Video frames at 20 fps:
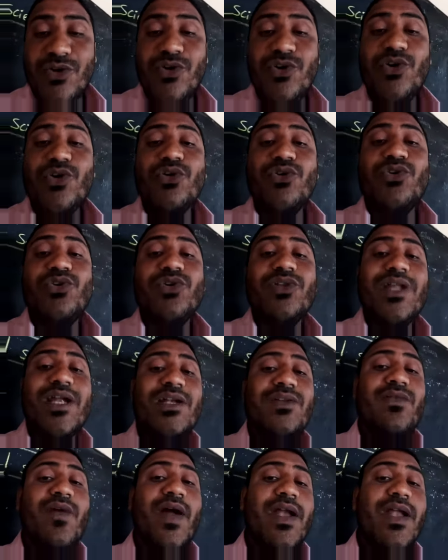Due to
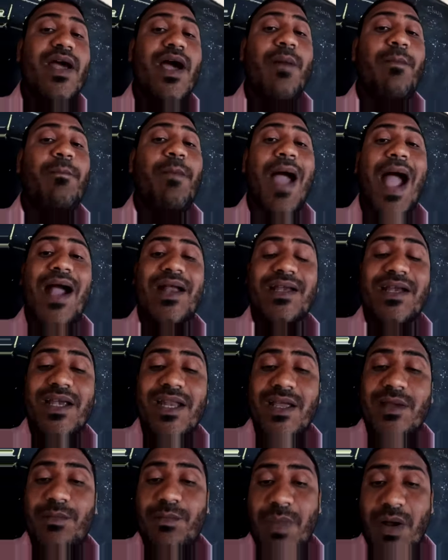that one
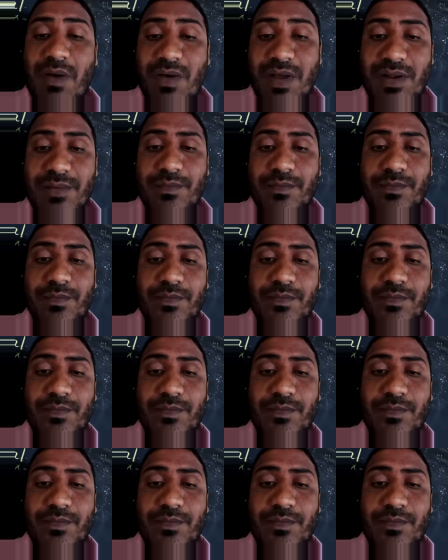magnetic power.